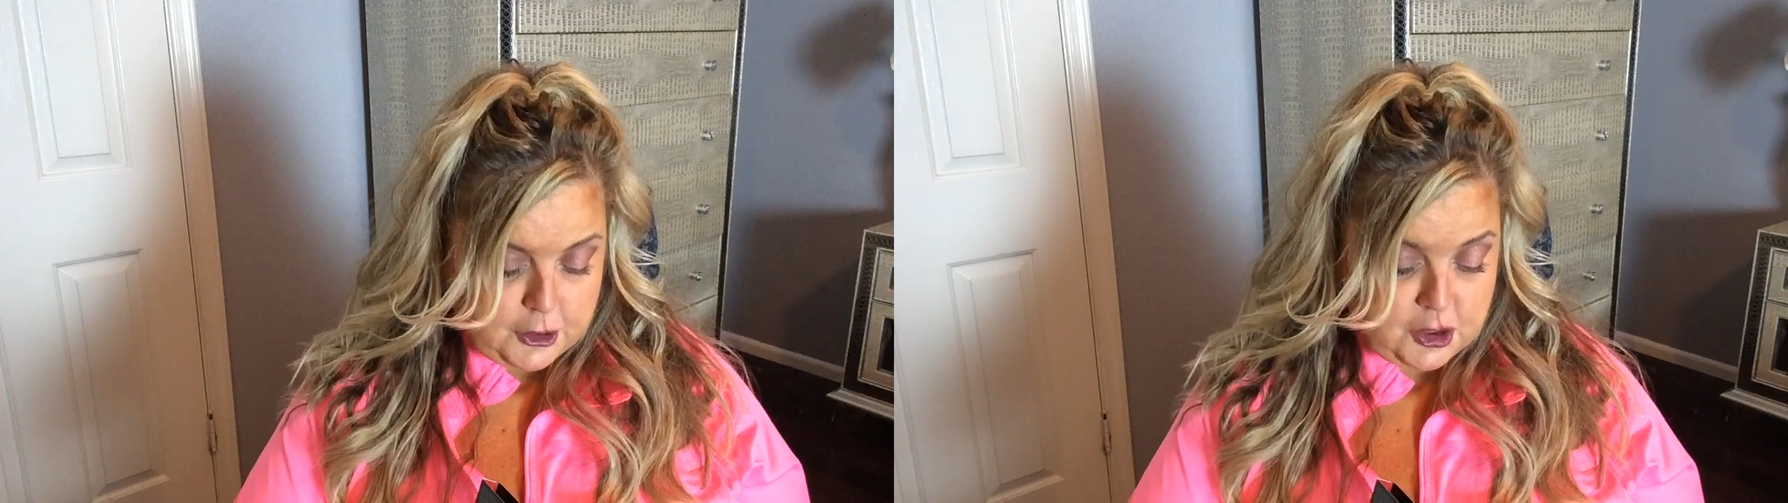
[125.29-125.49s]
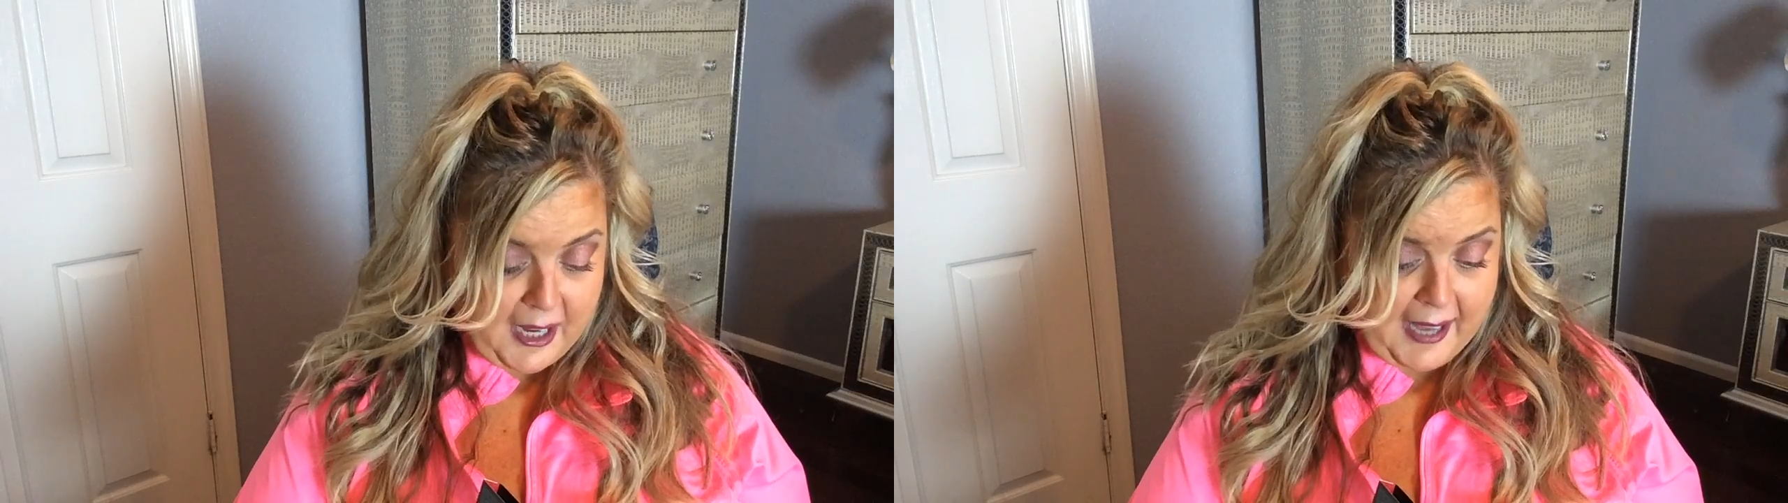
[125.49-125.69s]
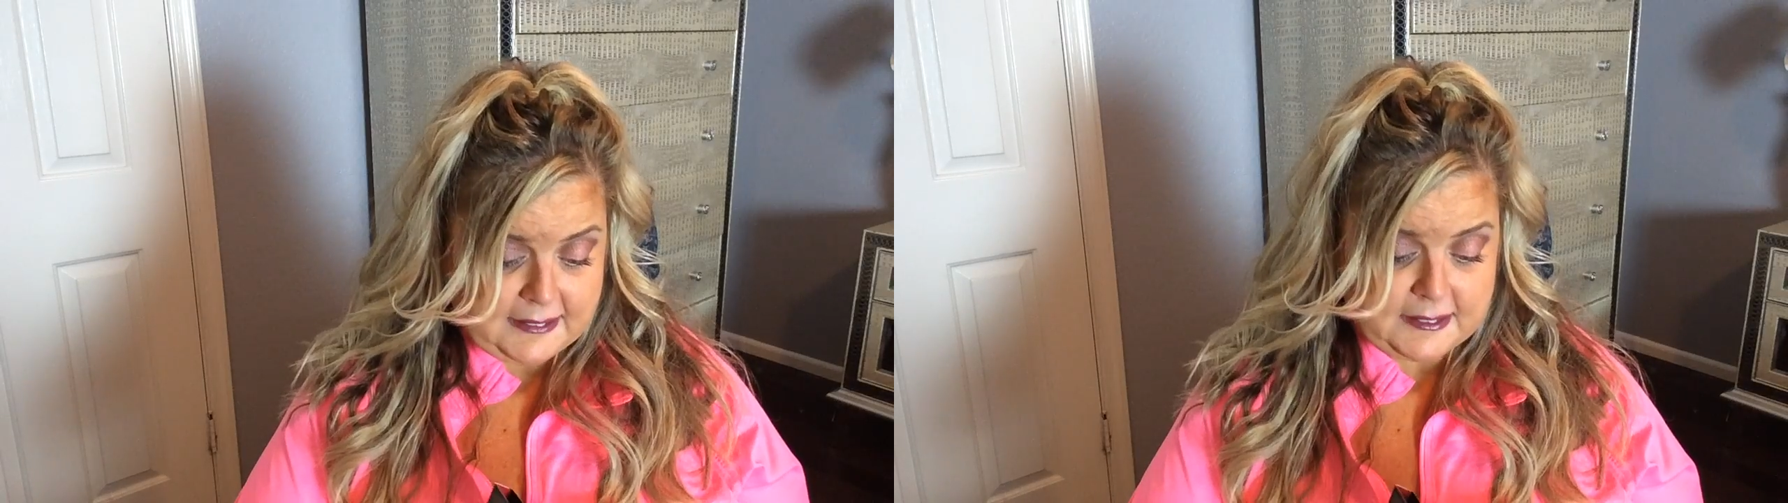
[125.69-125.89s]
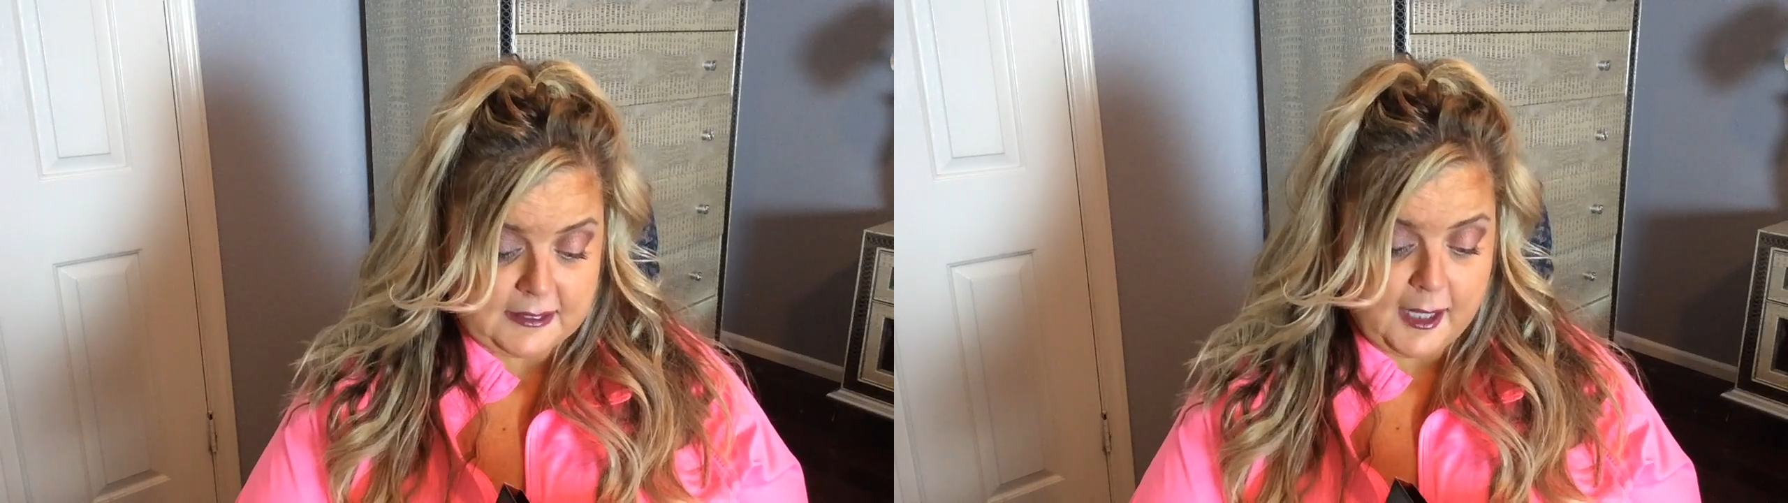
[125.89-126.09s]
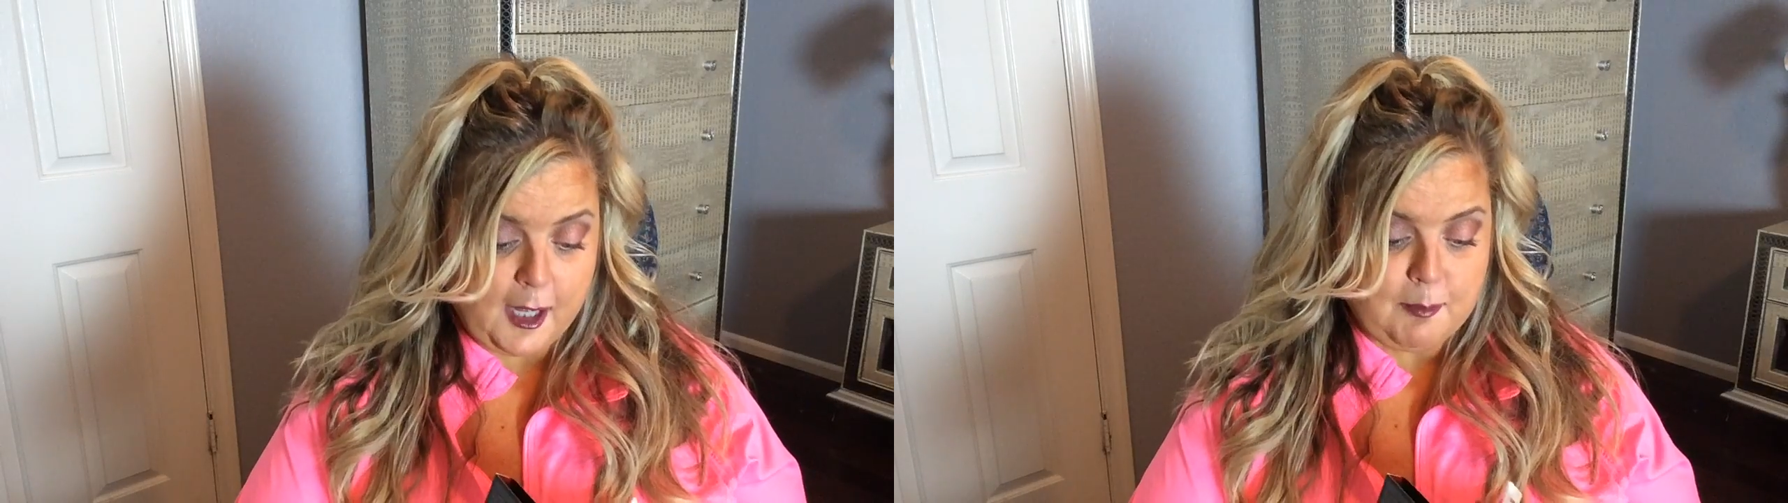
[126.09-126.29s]
Jazz
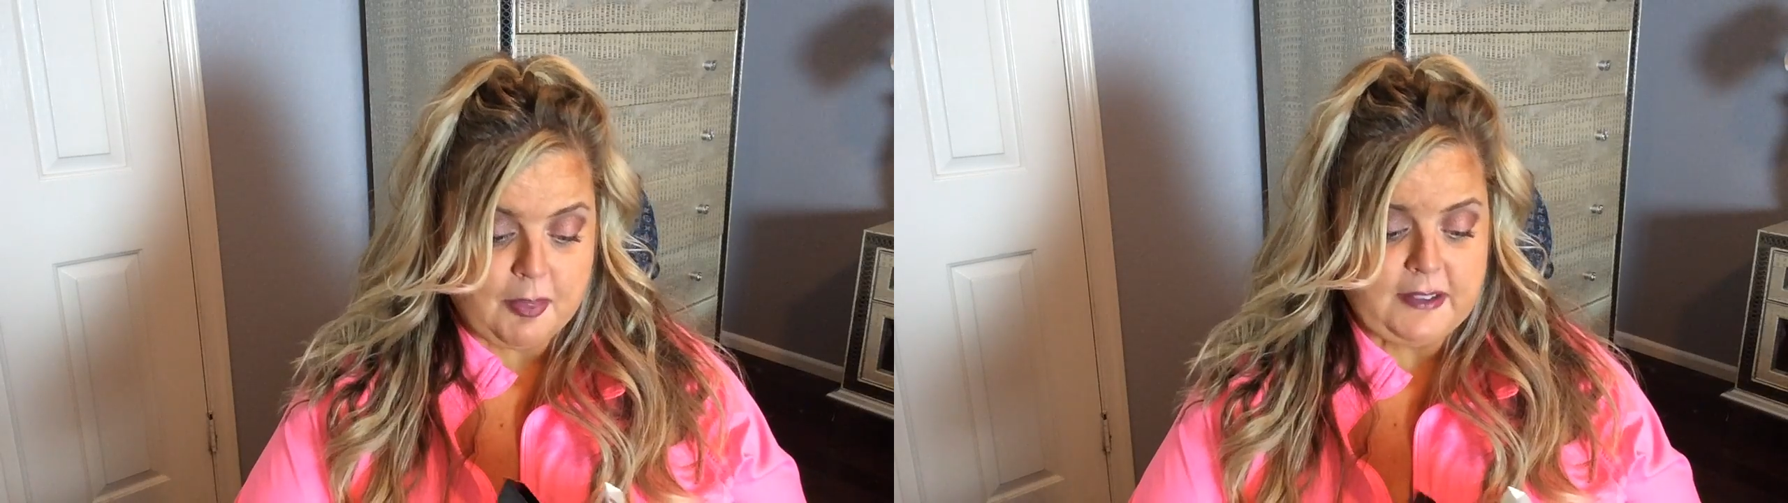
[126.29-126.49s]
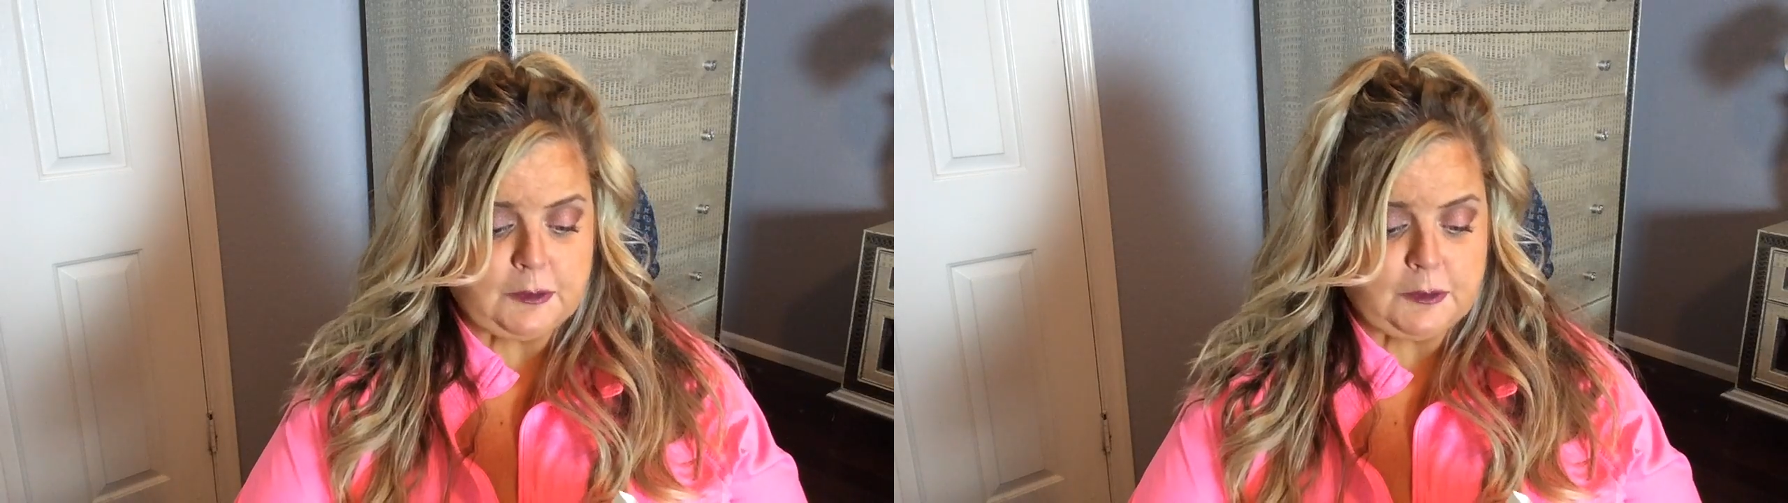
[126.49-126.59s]
Club.